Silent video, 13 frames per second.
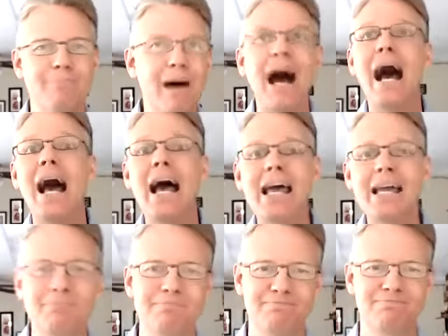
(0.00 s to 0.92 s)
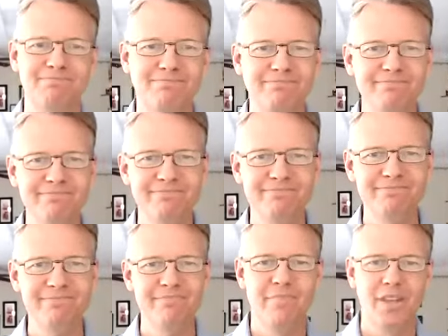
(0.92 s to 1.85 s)
Bye."
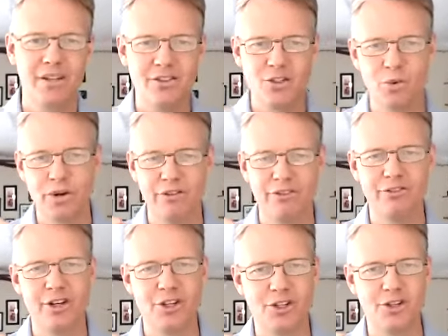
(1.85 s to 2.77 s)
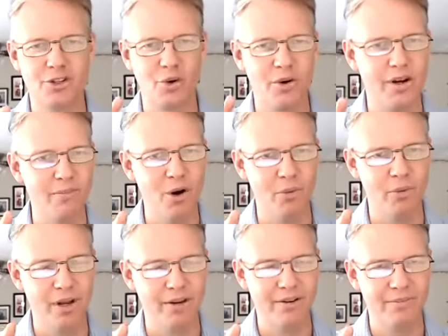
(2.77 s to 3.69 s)
So we're going to finish the story in a moment.